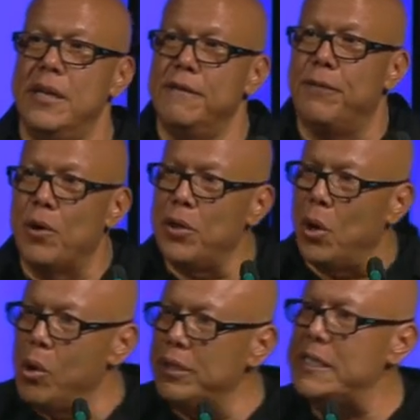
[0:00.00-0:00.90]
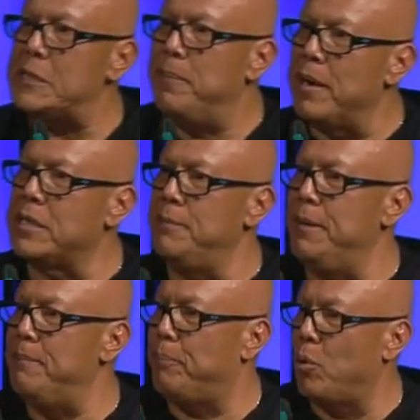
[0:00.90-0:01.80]
for the Holy Spirit to be
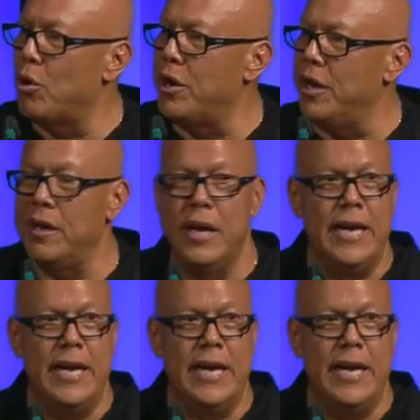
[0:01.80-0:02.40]
poured in